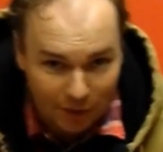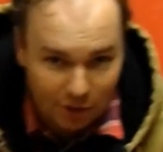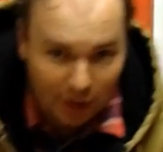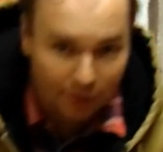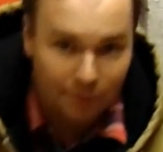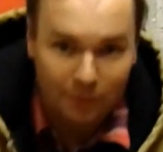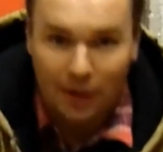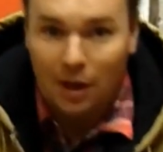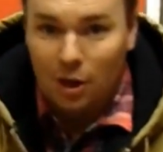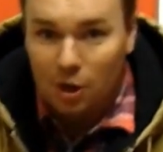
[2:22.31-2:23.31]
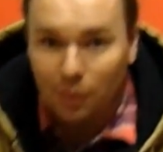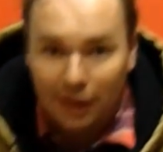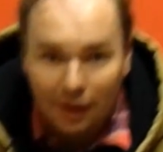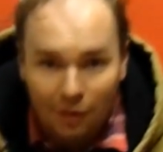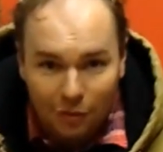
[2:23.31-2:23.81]
So you want
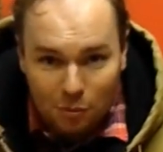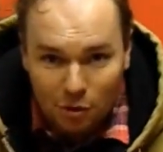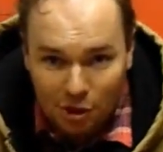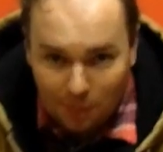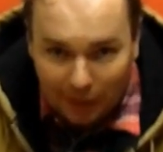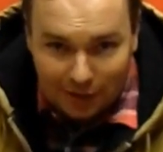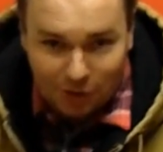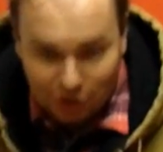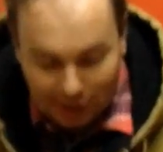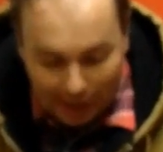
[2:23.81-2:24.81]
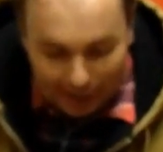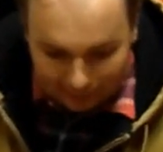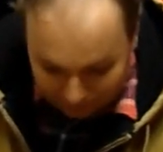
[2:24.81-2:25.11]
to get rid of as much of the paint as you can